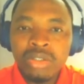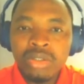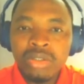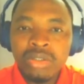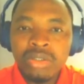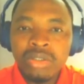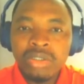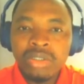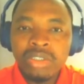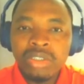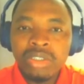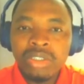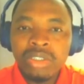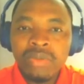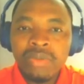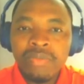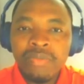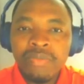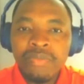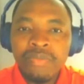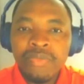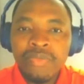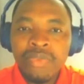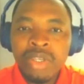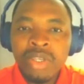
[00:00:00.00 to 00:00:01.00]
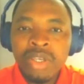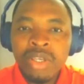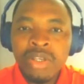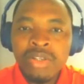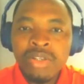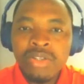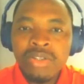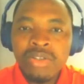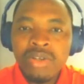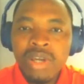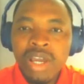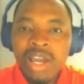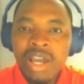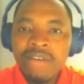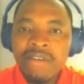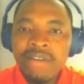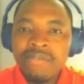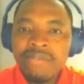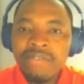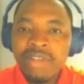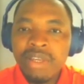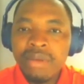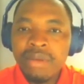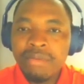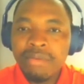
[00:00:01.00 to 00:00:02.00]
loads. So I have
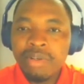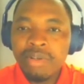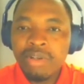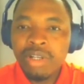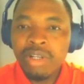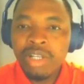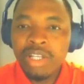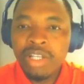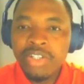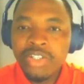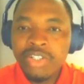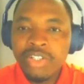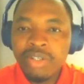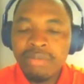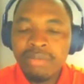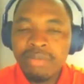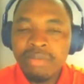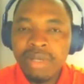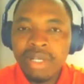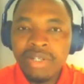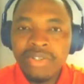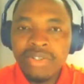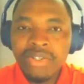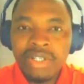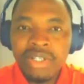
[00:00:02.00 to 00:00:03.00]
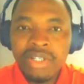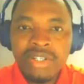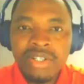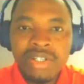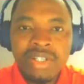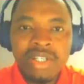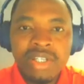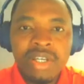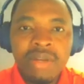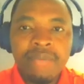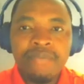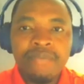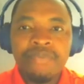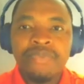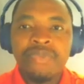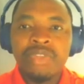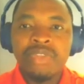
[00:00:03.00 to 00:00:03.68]
a correlation matrix here.